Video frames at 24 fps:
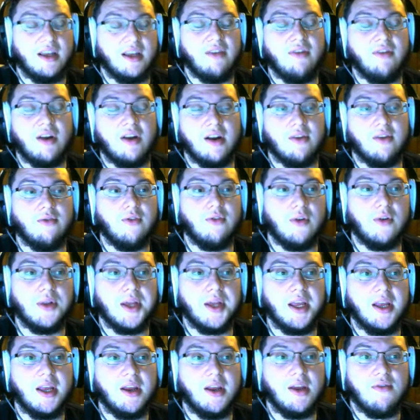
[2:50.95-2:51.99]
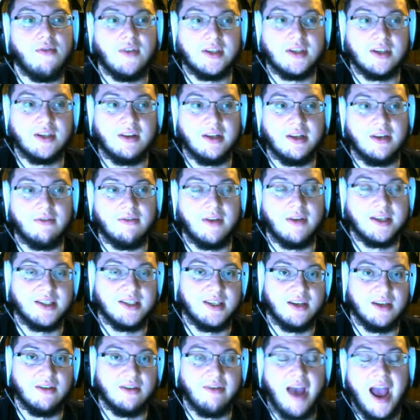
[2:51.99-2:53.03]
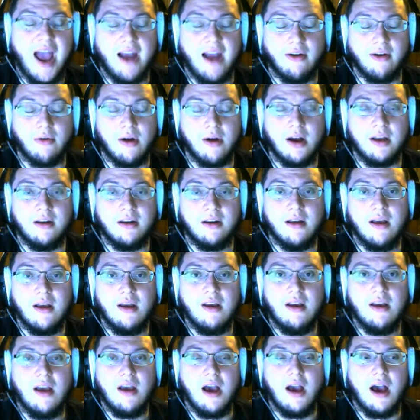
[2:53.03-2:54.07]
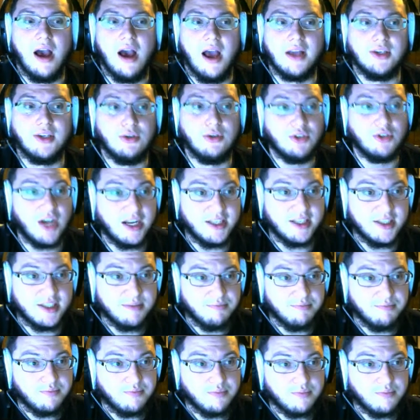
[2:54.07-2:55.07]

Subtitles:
even on a fully physically defensive Aggron, 2 shots.